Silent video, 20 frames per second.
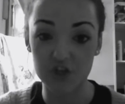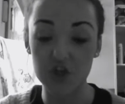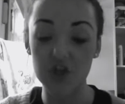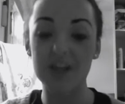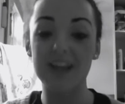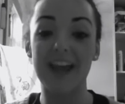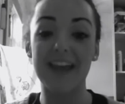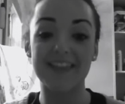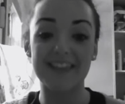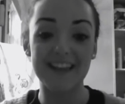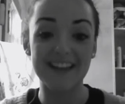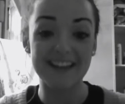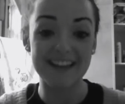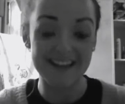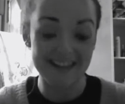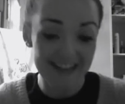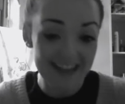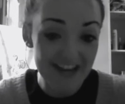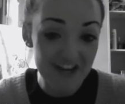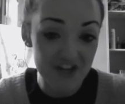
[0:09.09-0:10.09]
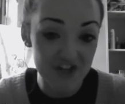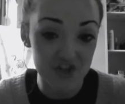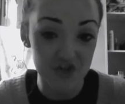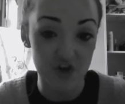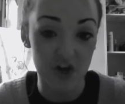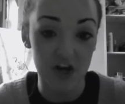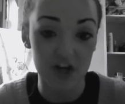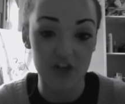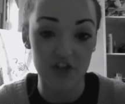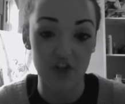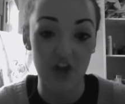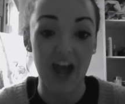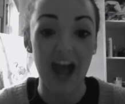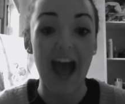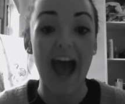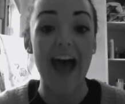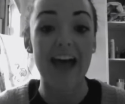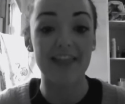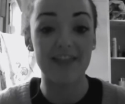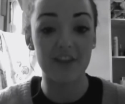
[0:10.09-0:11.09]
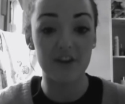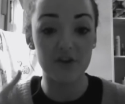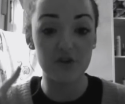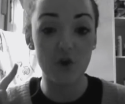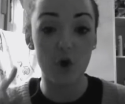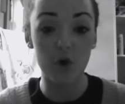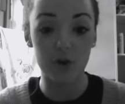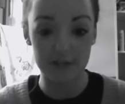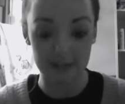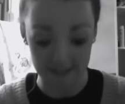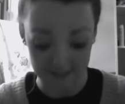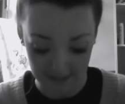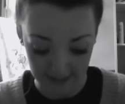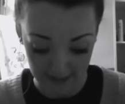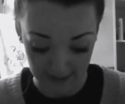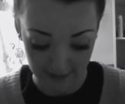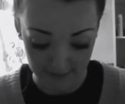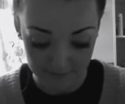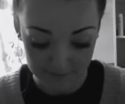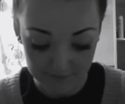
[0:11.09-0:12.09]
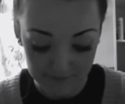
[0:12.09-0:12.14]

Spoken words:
You can get the linear structure and the non-linear.